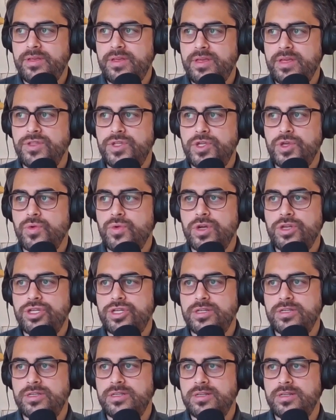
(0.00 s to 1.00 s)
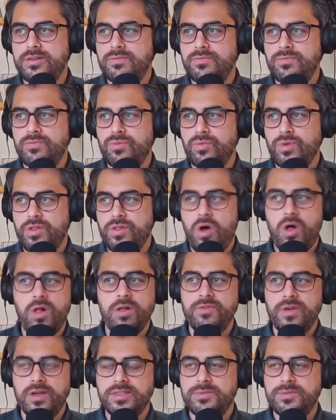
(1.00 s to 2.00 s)
intuition with all
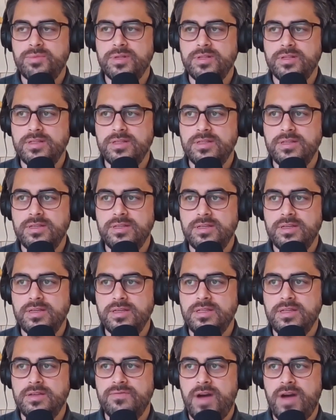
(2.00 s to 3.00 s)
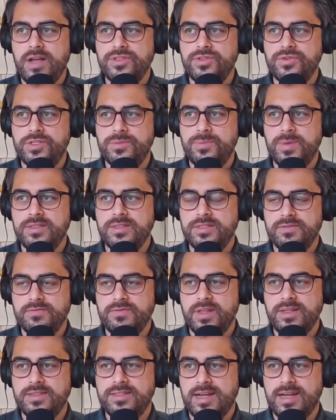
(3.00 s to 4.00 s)
of us, but in the advisory space of
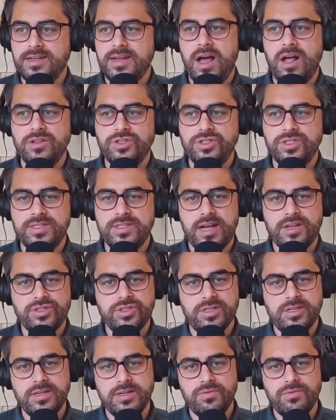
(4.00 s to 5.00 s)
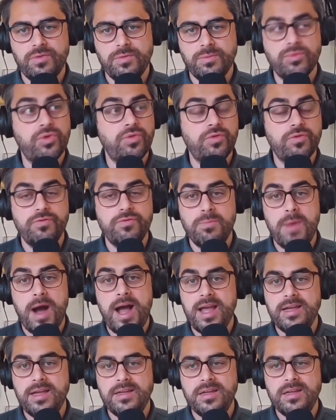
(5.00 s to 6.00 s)
like technology is actually going to remove
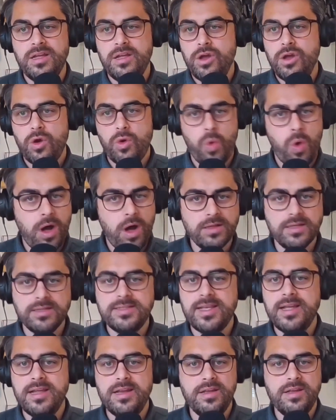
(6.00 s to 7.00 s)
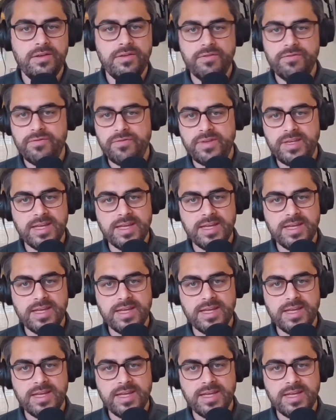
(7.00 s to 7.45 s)
my qualitative